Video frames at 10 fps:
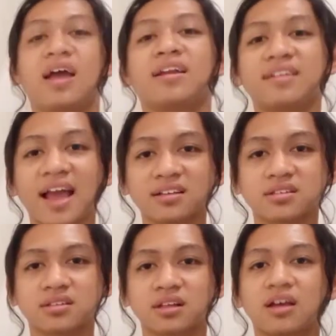
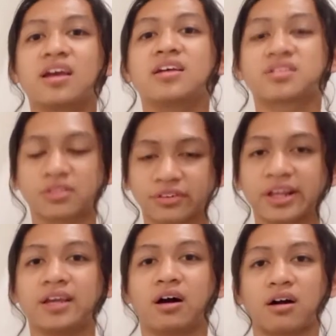Next is
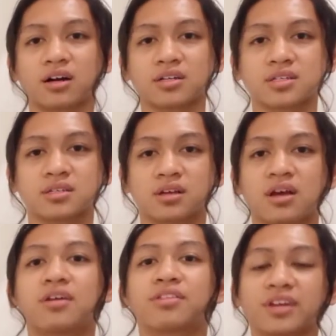3 R's.
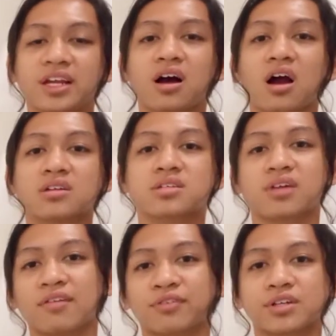3 R's
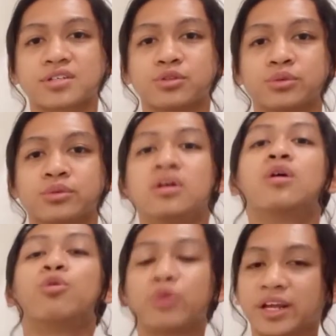refers to
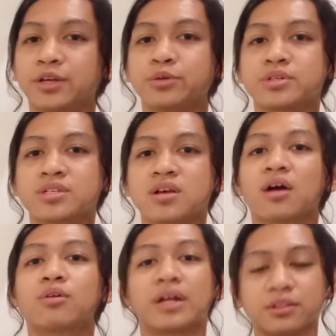reuse,
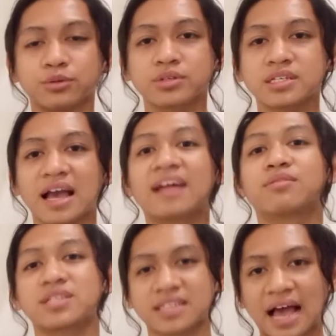reduce, and
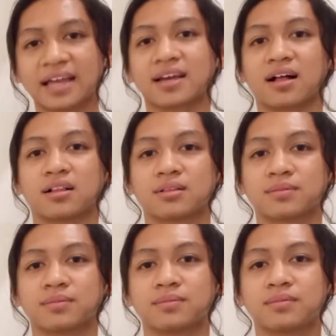recycle.
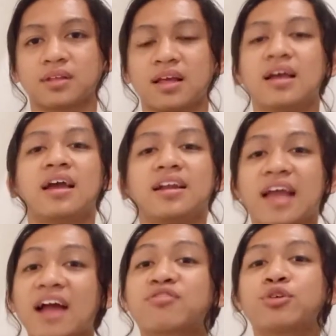In
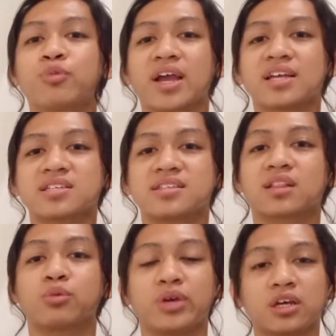every ways that
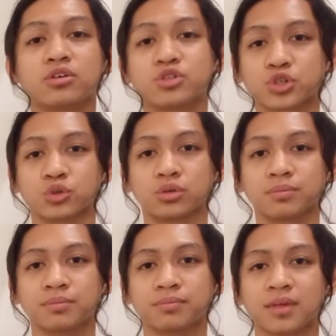we consume,